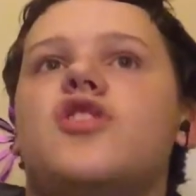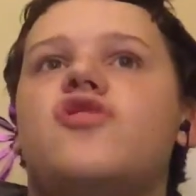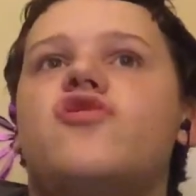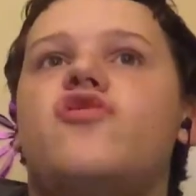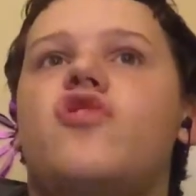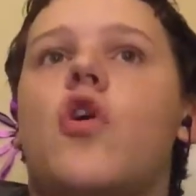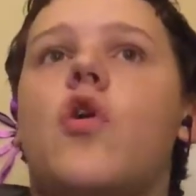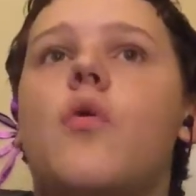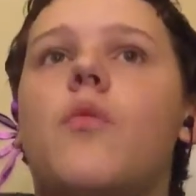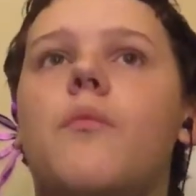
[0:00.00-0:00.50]

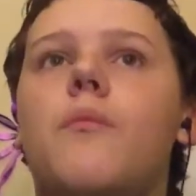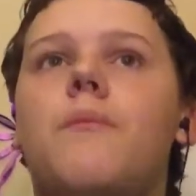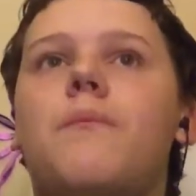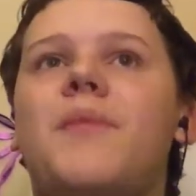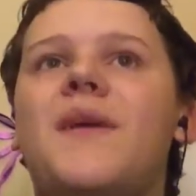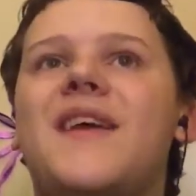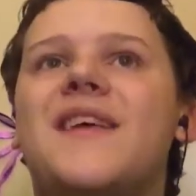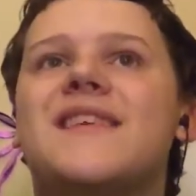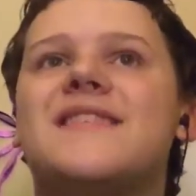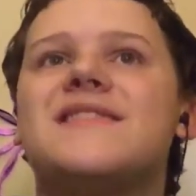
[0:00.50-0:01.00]
don't
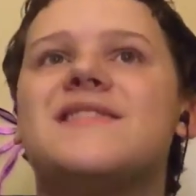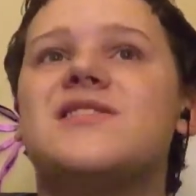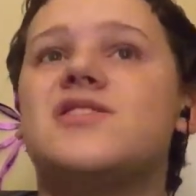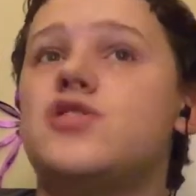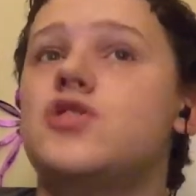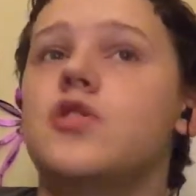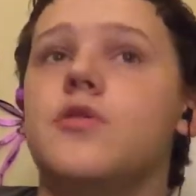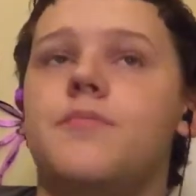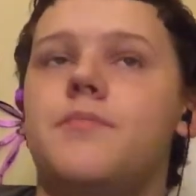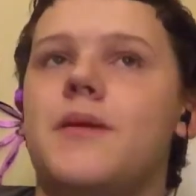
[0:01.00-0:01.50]
be
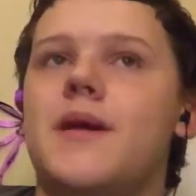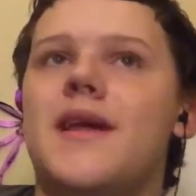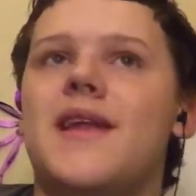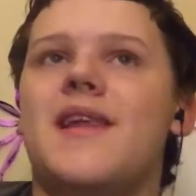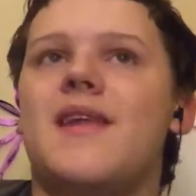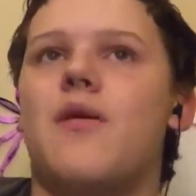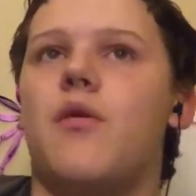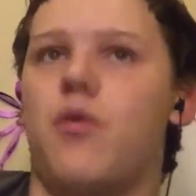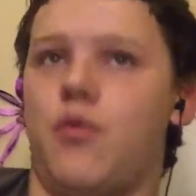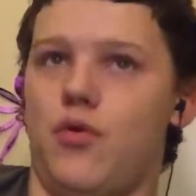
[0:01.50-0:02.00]

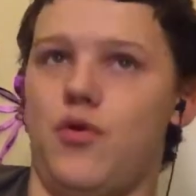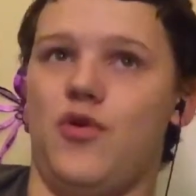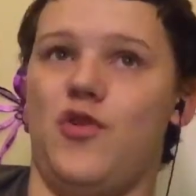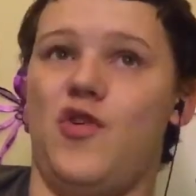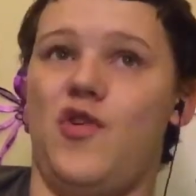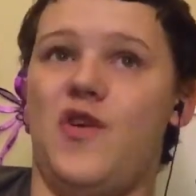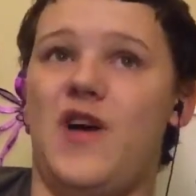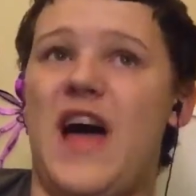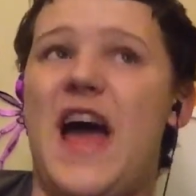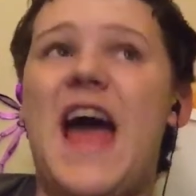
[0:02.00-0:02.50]
stupid
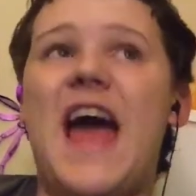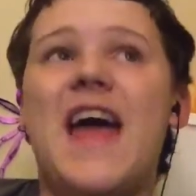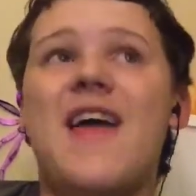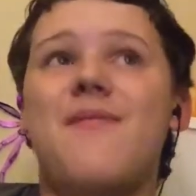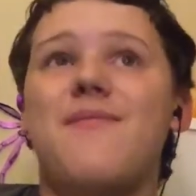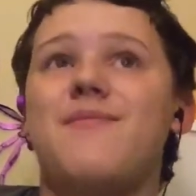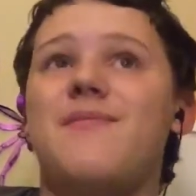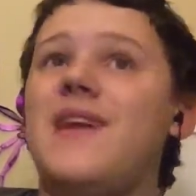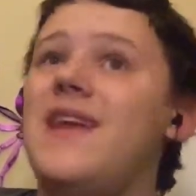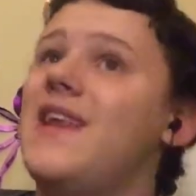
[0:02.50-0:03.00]
rule,
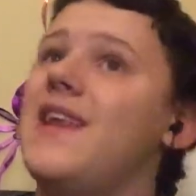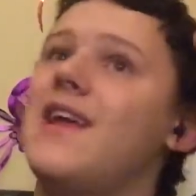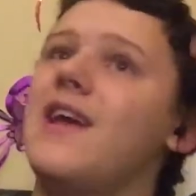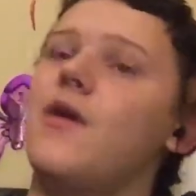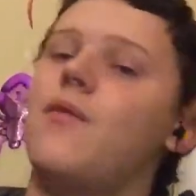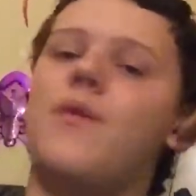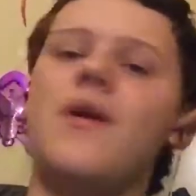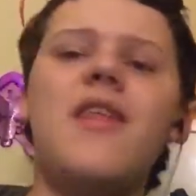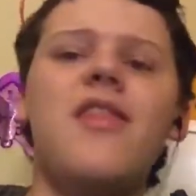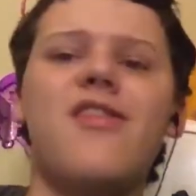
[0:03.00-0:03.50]
and
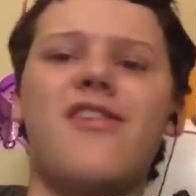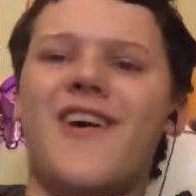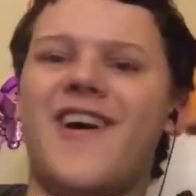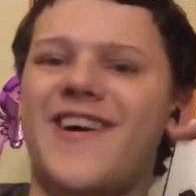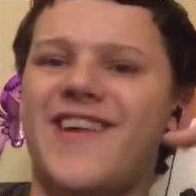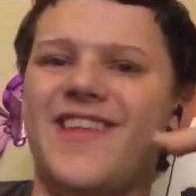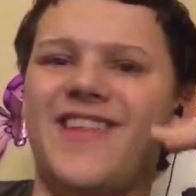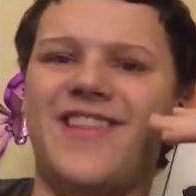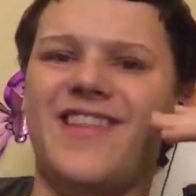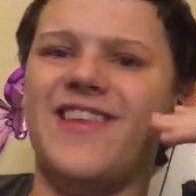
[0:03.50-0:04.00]
meaning we thought
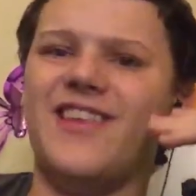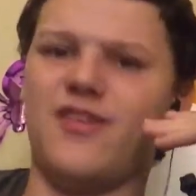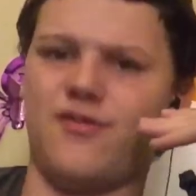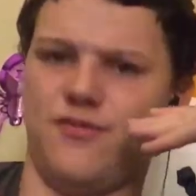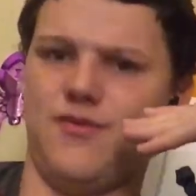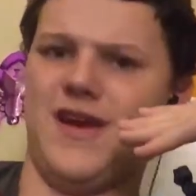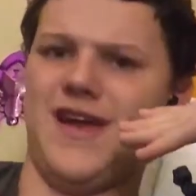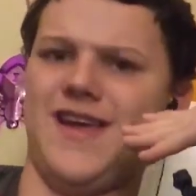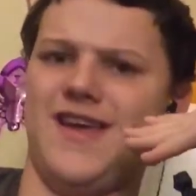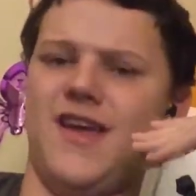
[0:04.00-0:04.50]
in this
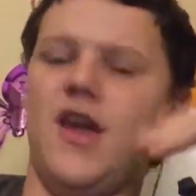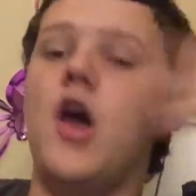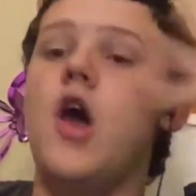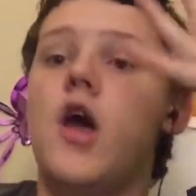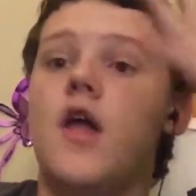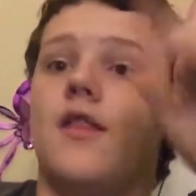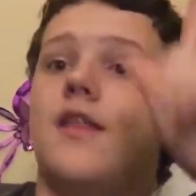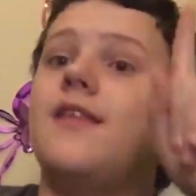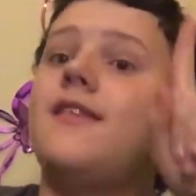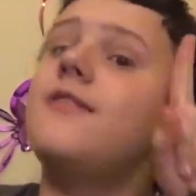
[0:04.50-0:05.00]
way.
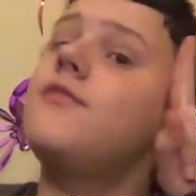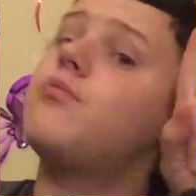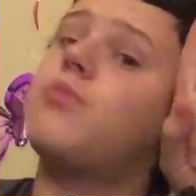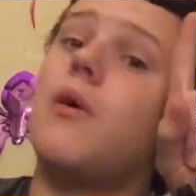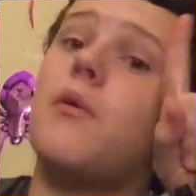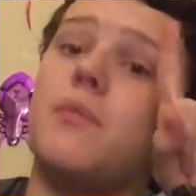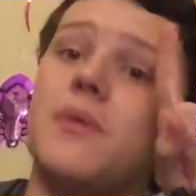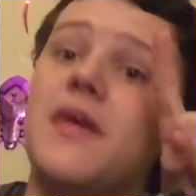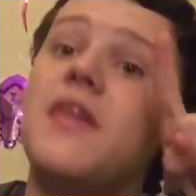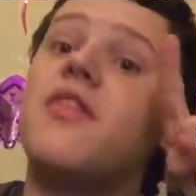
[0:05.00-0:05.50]
This is
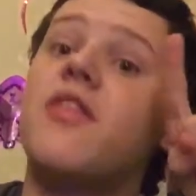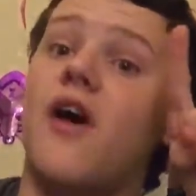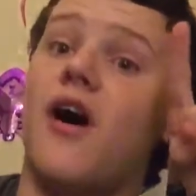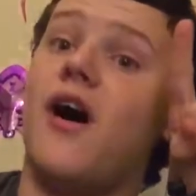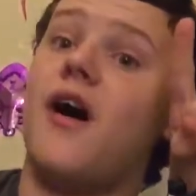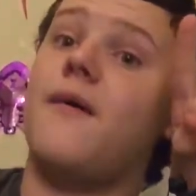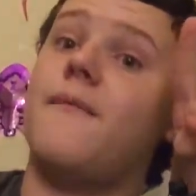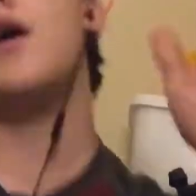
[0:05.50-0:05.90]
what we thought.